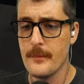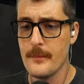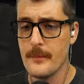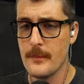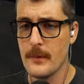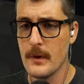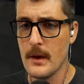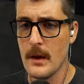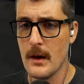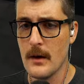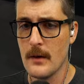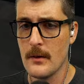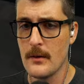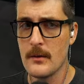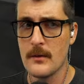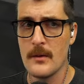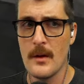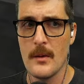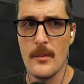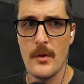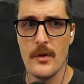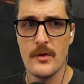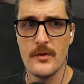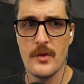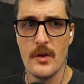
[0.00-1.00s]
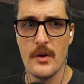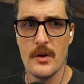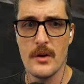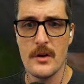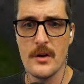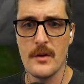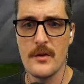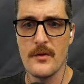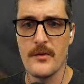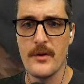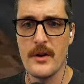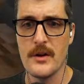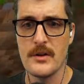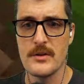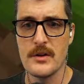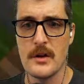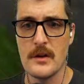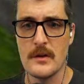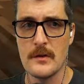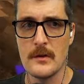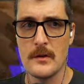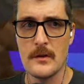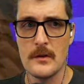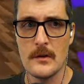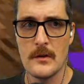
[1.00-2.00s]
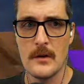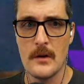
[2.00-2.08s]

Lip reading: Yeah, slime balls spawn in the flesh chests.